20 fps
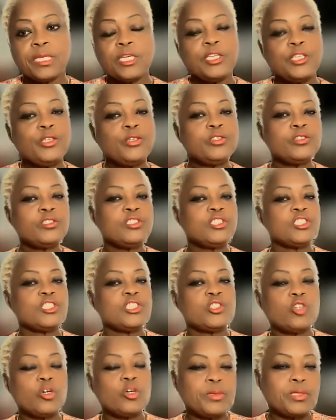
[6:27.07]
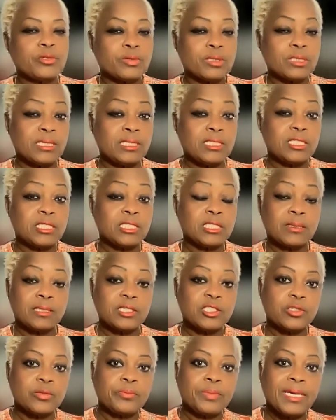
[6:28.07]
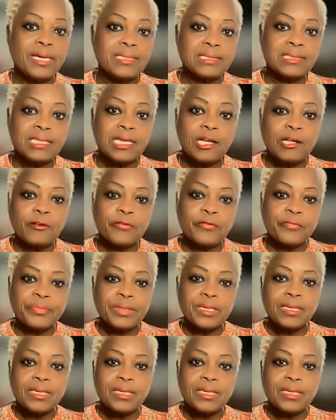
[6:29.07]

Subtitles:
You don't just show up in a relationship as your best self.